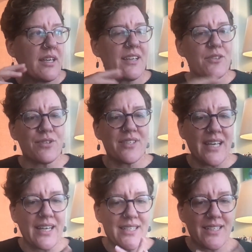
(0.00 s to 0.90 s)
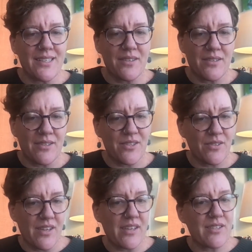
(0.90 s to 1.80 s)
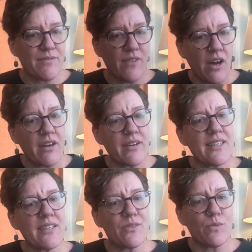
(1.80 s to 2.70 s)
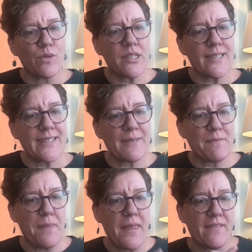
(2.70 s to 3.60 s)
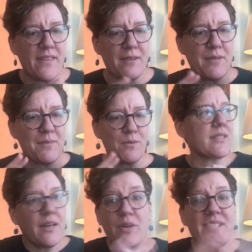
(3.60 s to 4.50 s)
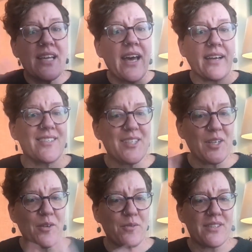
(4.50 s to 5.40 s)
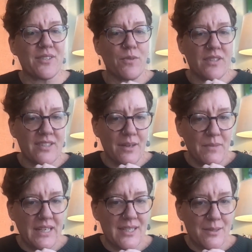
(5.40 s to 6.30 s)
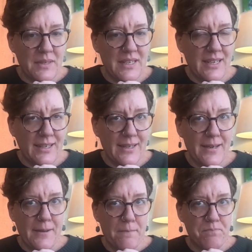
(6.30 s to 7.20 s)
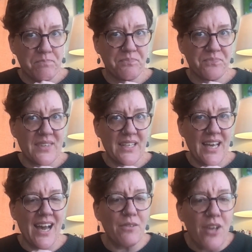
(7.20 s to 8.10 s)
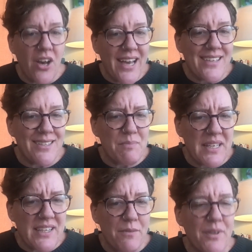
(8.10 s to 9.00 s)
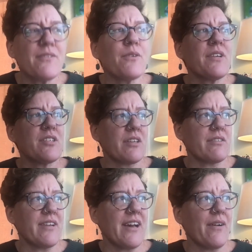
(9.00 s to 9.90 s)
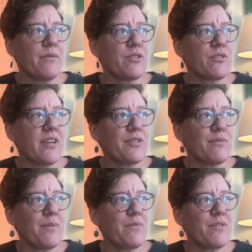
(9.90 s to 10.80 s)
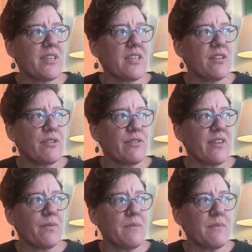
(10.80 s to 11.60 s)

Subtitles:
intersected thus far in this work, and then maybe what's next. What's coming into being. How long has it been that we've known each other now? I was trying to remember the year that we